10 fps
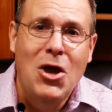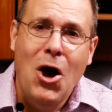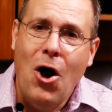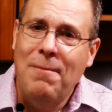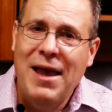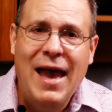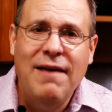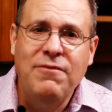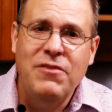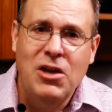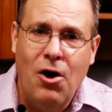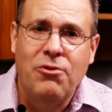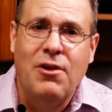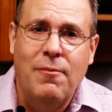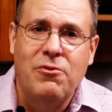On behalf of the
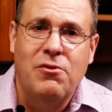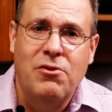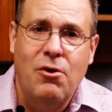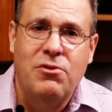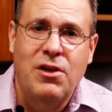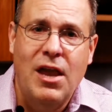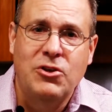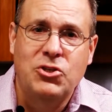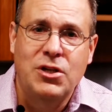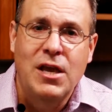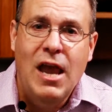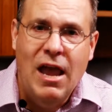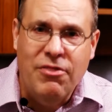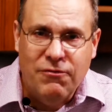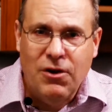Alzheimer's Association
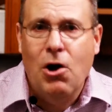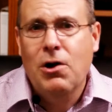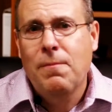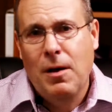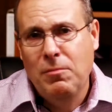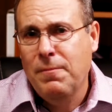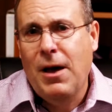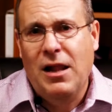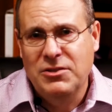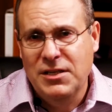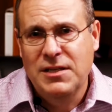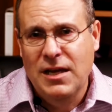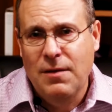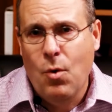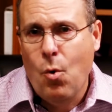and the Florida Public Policy
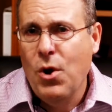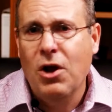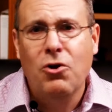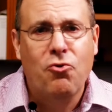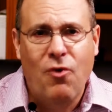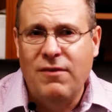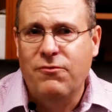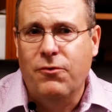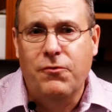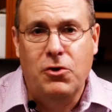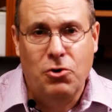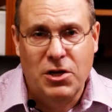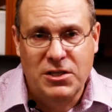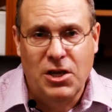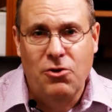Team, we are grateful for your
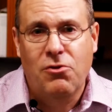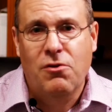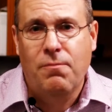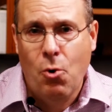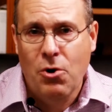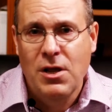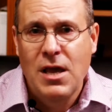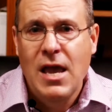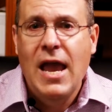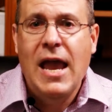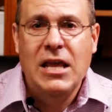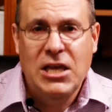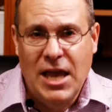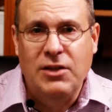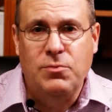continued support and
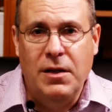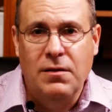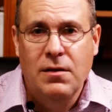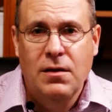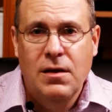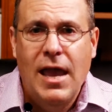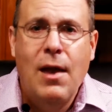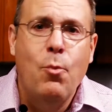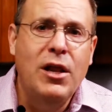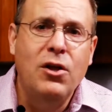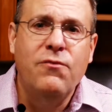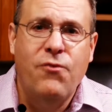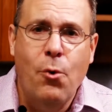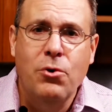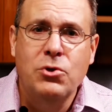engagement, and we look
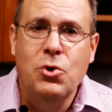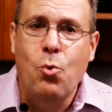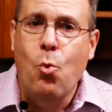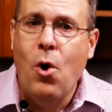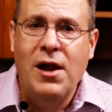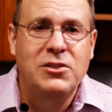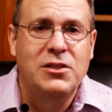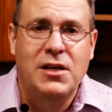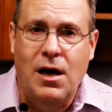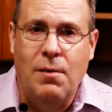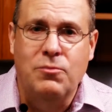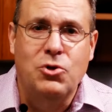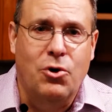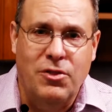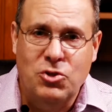forward to what is to come
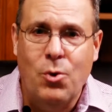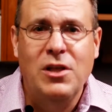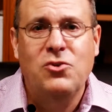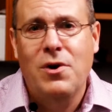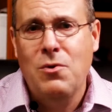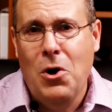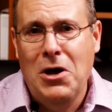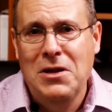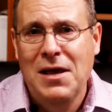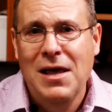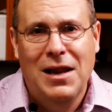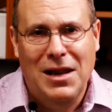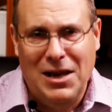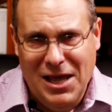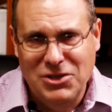during the 2021
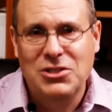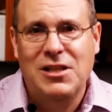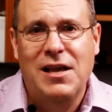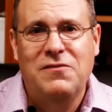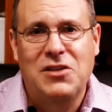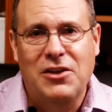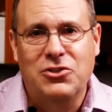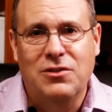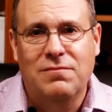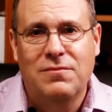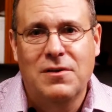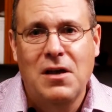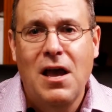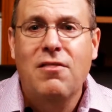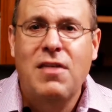legislative session.
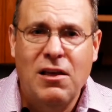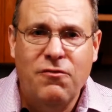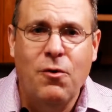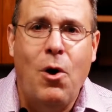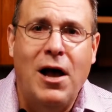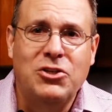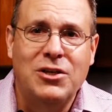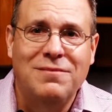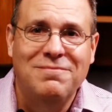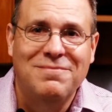Thanks for watching.